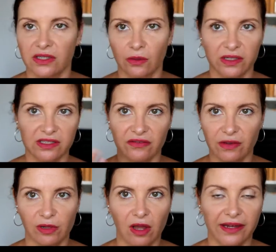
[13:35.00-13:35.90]
So once I've
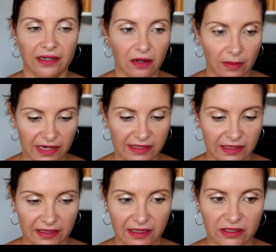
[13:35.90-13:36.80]
applied it, I
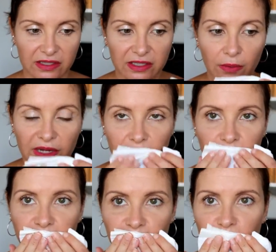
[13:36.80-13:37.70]
basically just go in
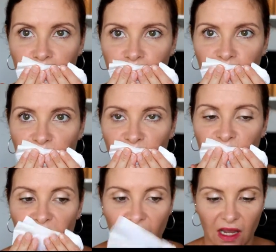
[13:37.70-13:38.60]

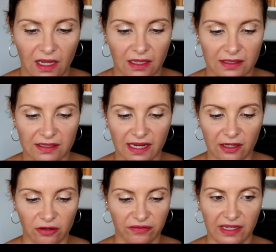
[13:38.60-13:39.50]
and
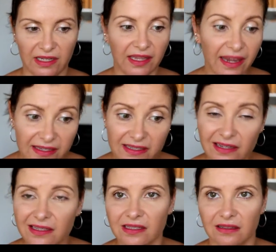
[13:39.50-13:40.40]
take off any
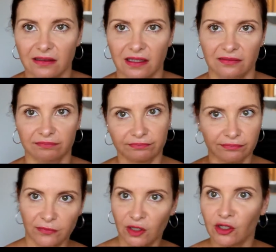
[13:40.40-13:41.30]
excess that
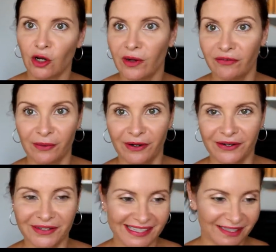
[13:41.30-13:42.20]
can go everywhere
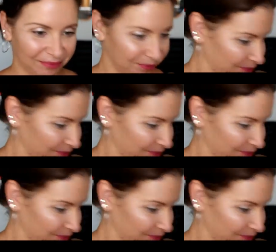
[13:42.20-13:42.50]
else,